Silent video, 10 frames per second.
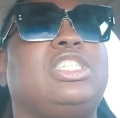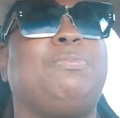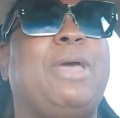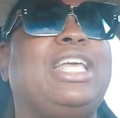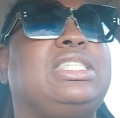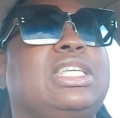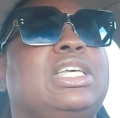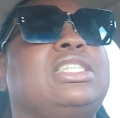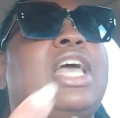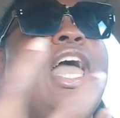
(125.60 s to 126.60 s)

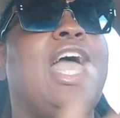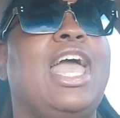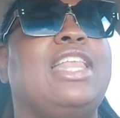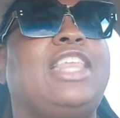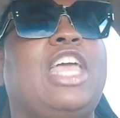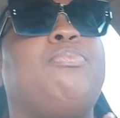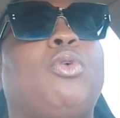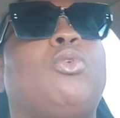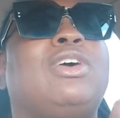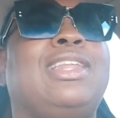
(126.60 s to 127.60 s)
spaces, and they
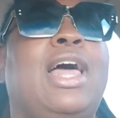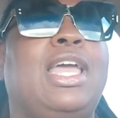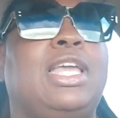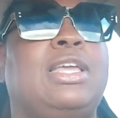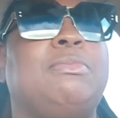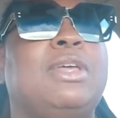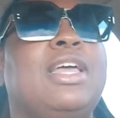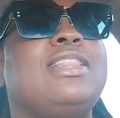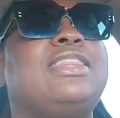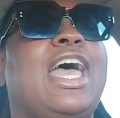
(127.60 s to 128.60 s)

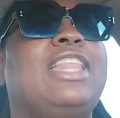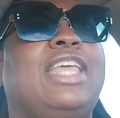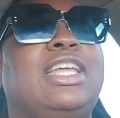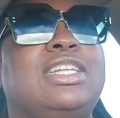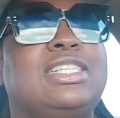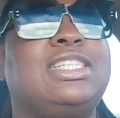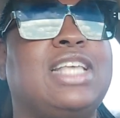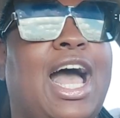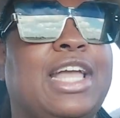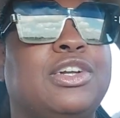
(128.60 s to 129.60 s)
proclaim that they
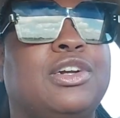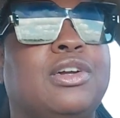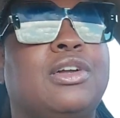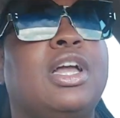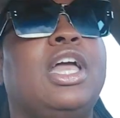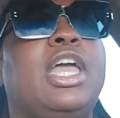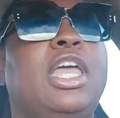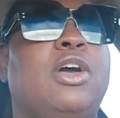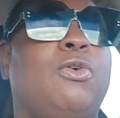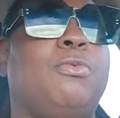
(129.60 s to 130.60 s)
desire
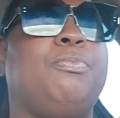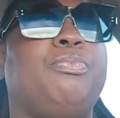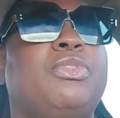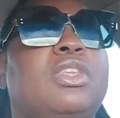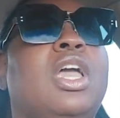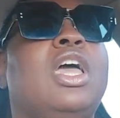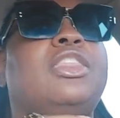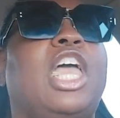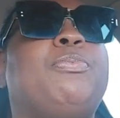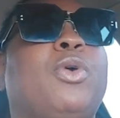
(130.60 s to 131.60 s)
help.
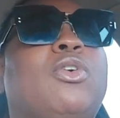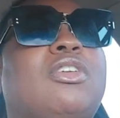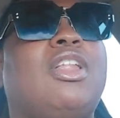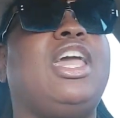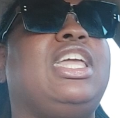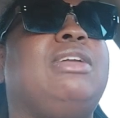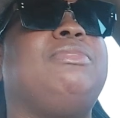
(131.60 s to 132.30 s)
They proclaim